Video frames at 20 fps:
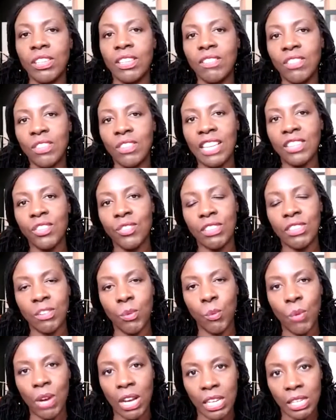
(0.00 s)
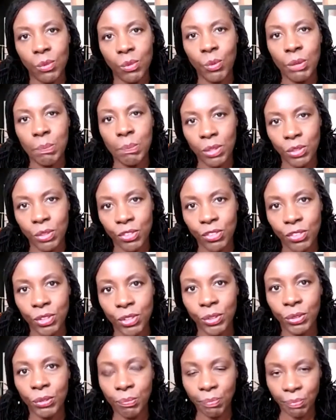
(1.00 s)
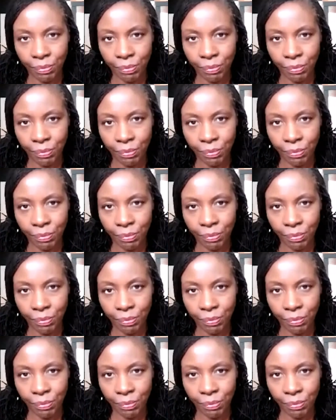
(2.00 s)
And so that's the reason why we built the school.